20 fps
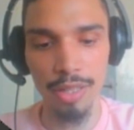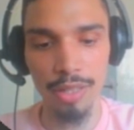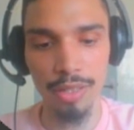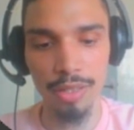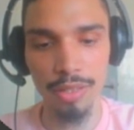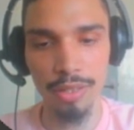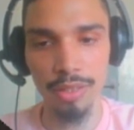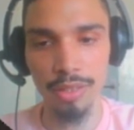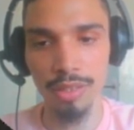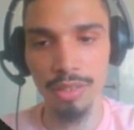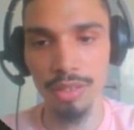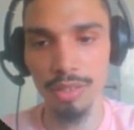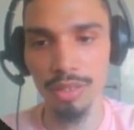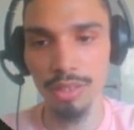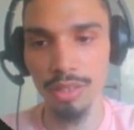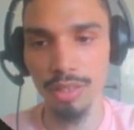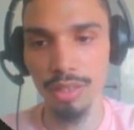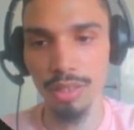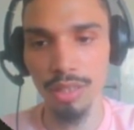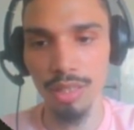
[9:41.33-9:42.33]
and
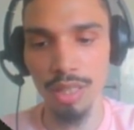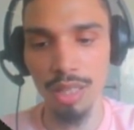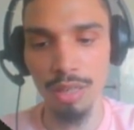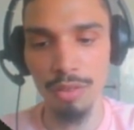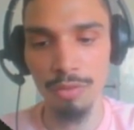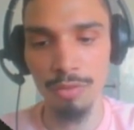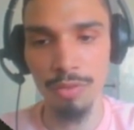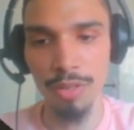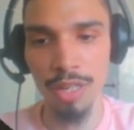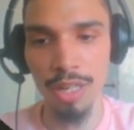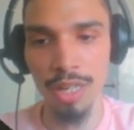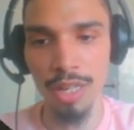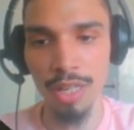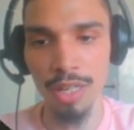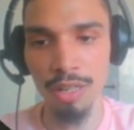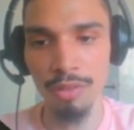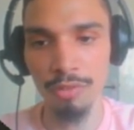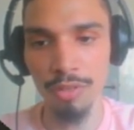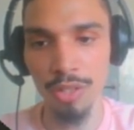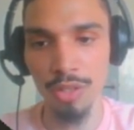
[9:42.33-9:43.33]

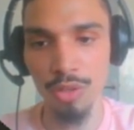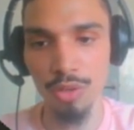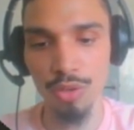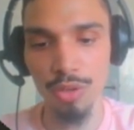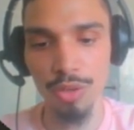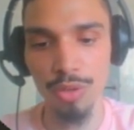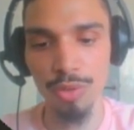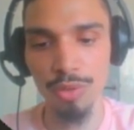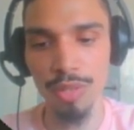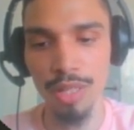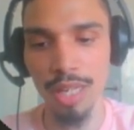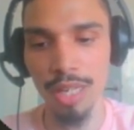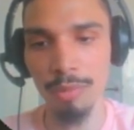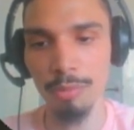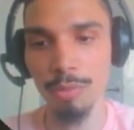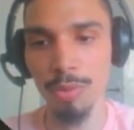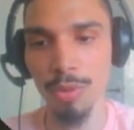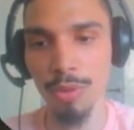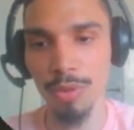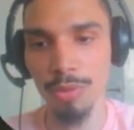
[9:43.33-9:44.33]
if it's true,
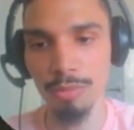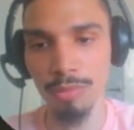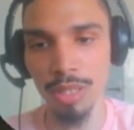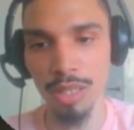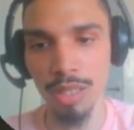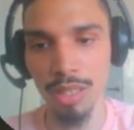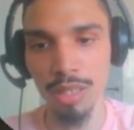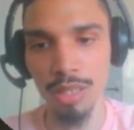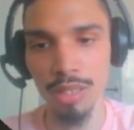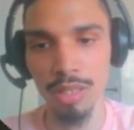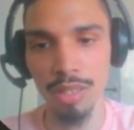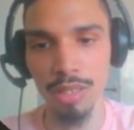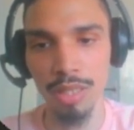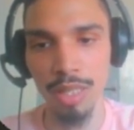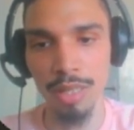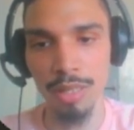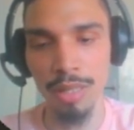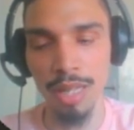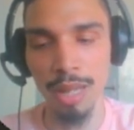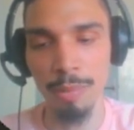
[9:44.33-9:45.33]
then
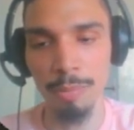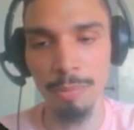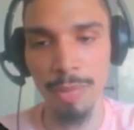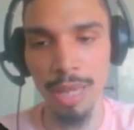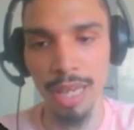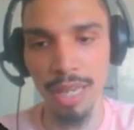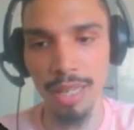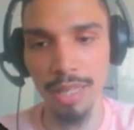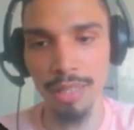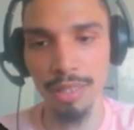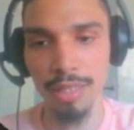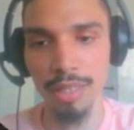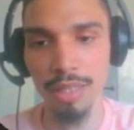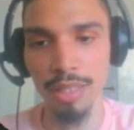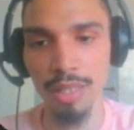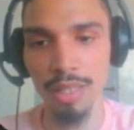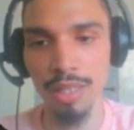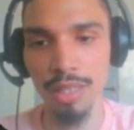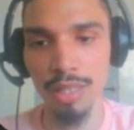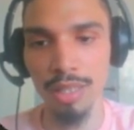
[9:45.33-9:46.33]

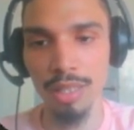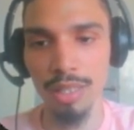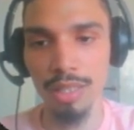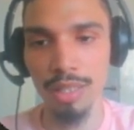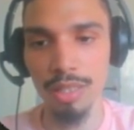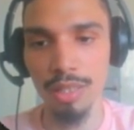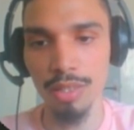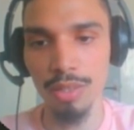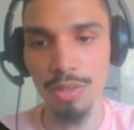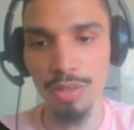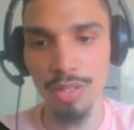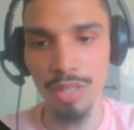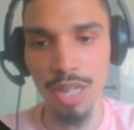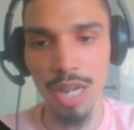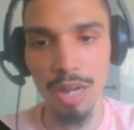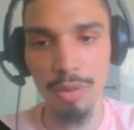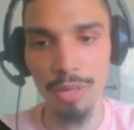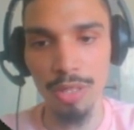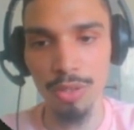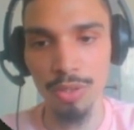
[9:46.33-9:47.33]
append this
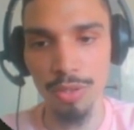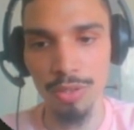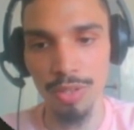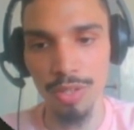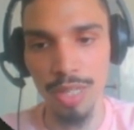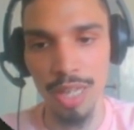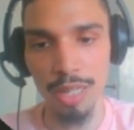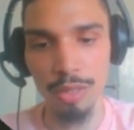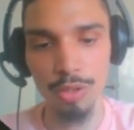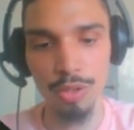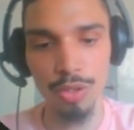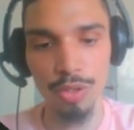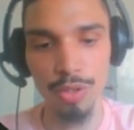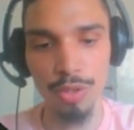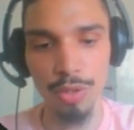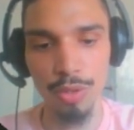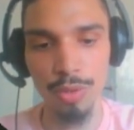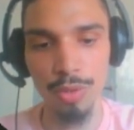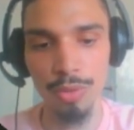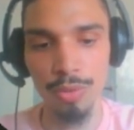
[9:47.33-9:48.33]
character set
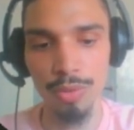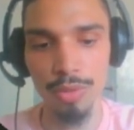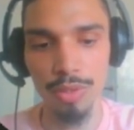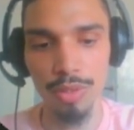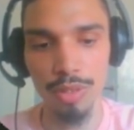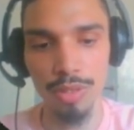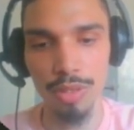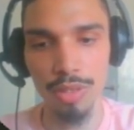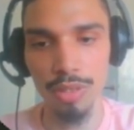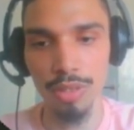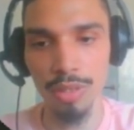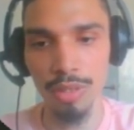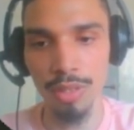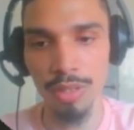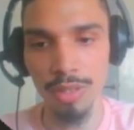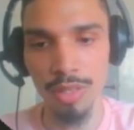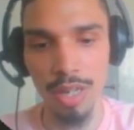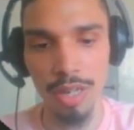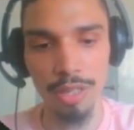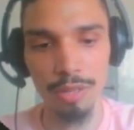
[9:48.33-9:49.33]
to
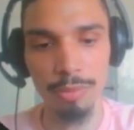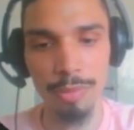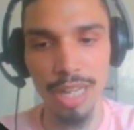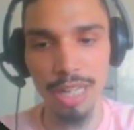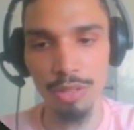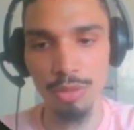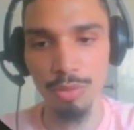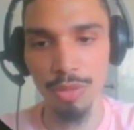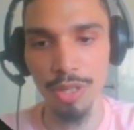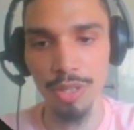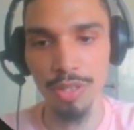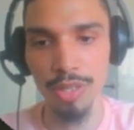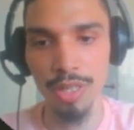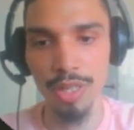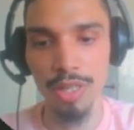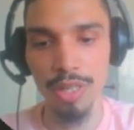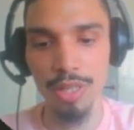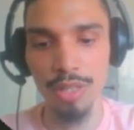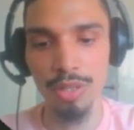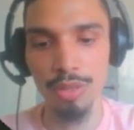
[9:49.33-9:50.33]
desired password.
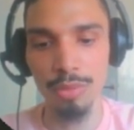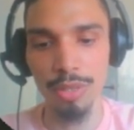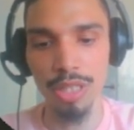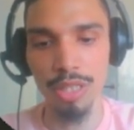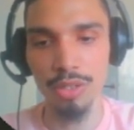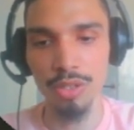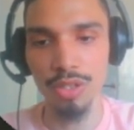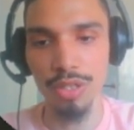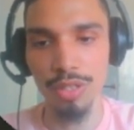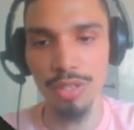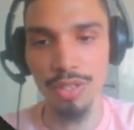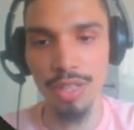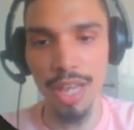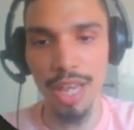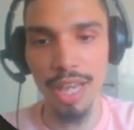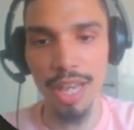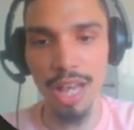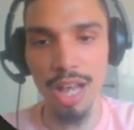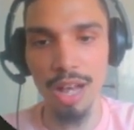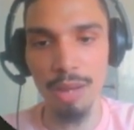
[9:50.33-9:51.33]
So we can just
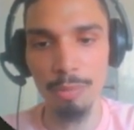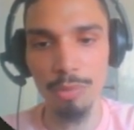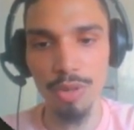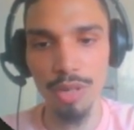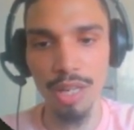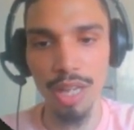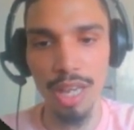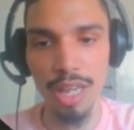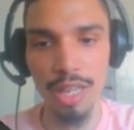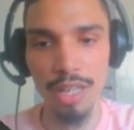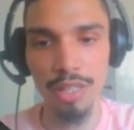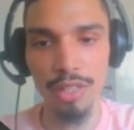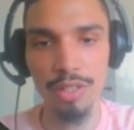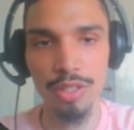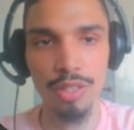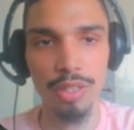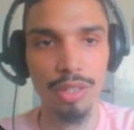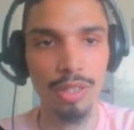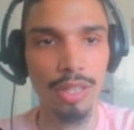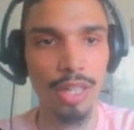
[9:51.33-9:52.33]
say
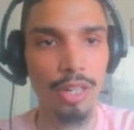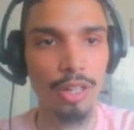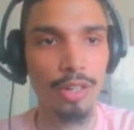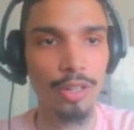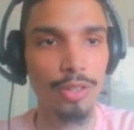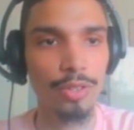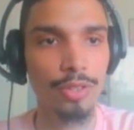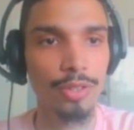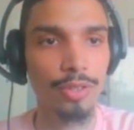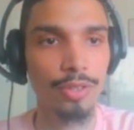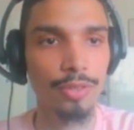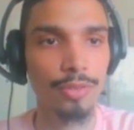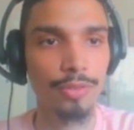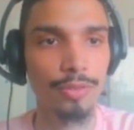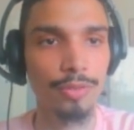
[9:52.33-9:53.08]
uppercase letters.